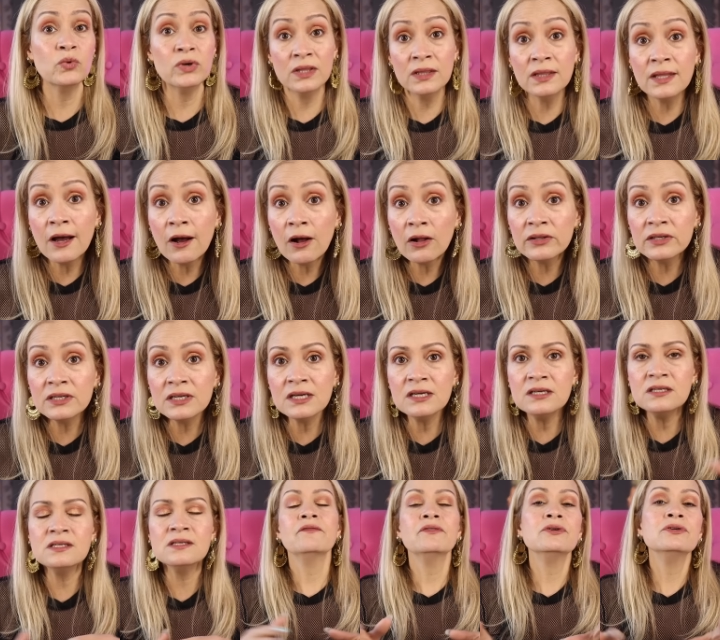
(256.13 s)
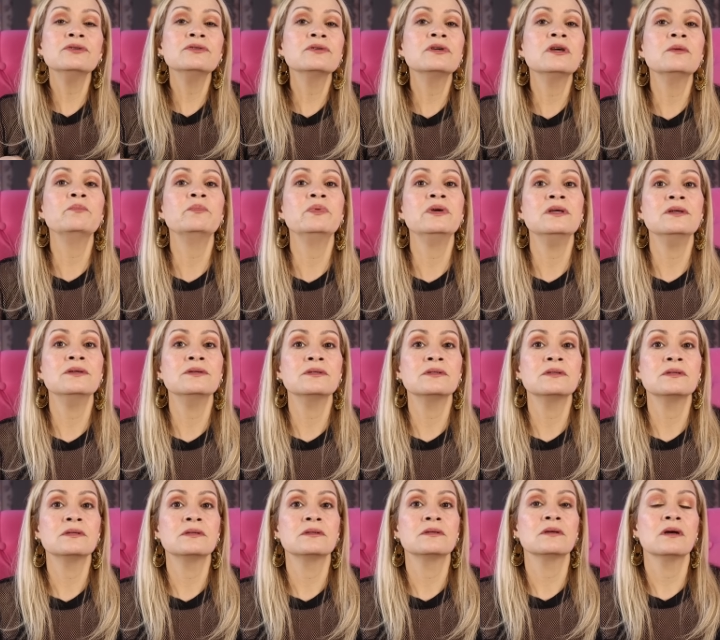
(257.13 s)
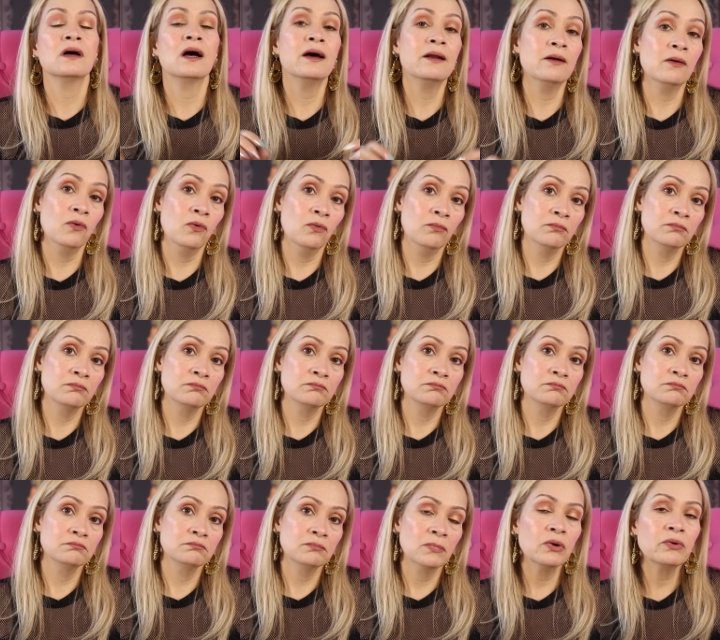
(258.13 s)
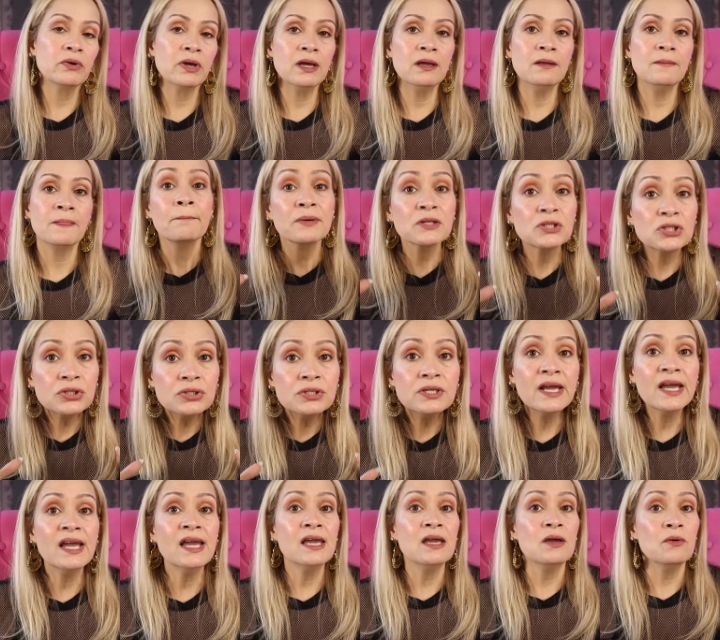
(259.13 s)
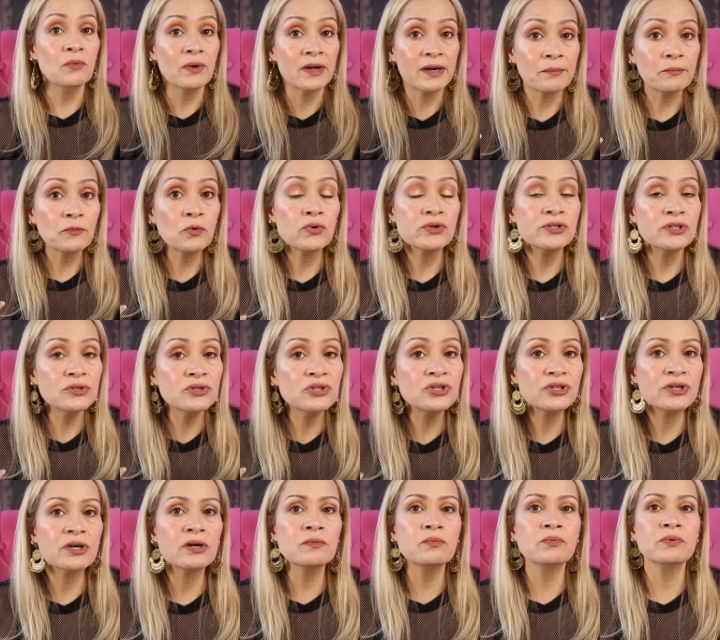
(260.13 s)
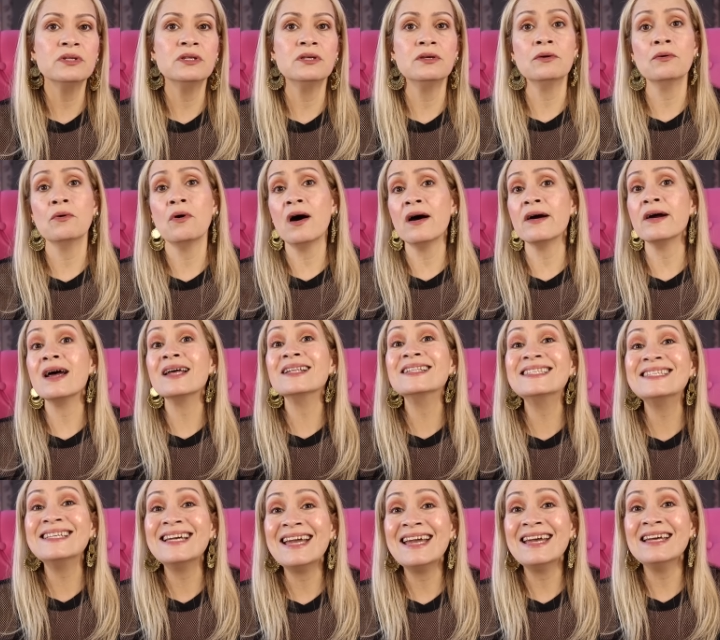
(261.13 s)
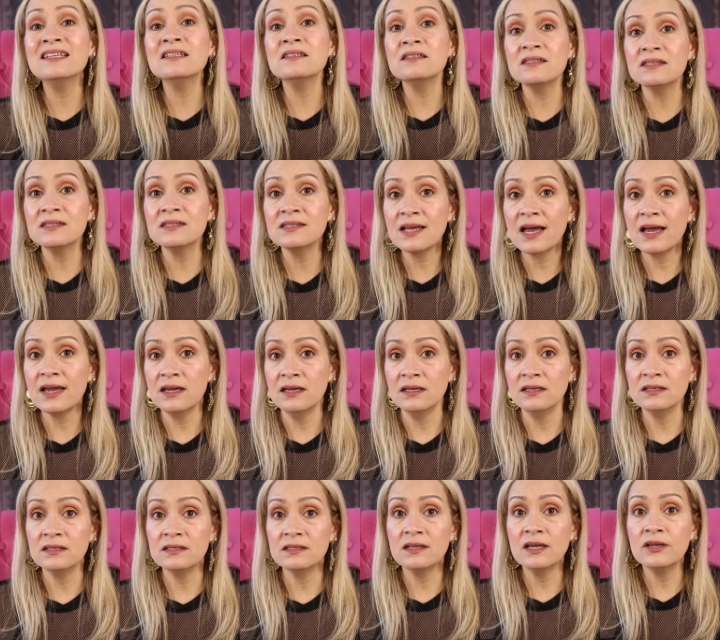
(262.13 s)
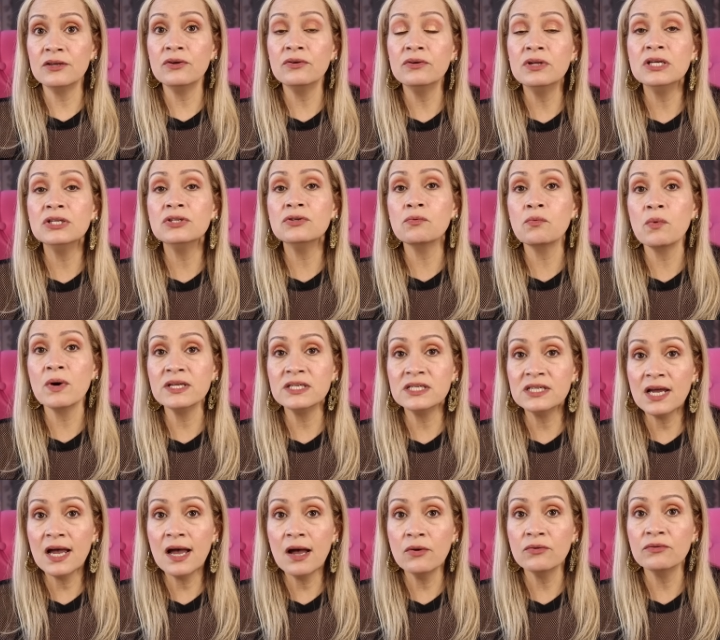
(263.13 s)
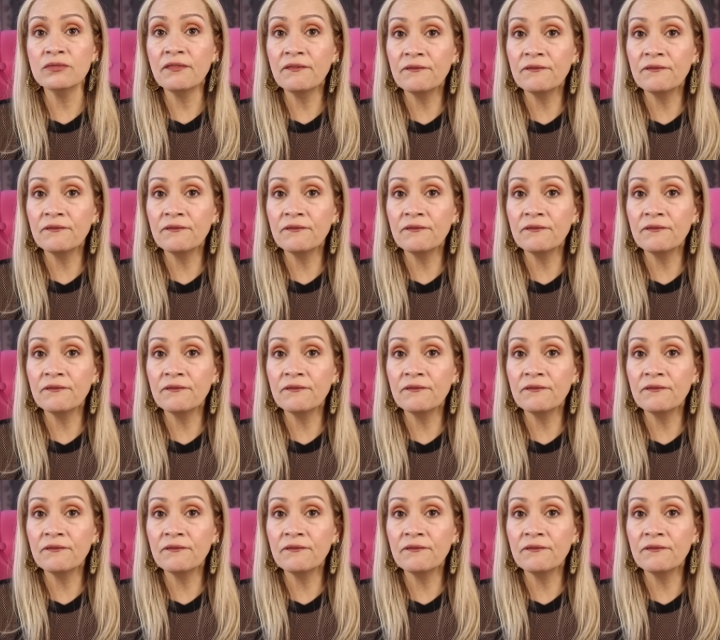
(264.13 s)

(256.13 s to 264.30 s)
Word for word: in the holidays for you to keep peace at home okay? But today, what I'm going to share with you are 10 signs that you need to watch out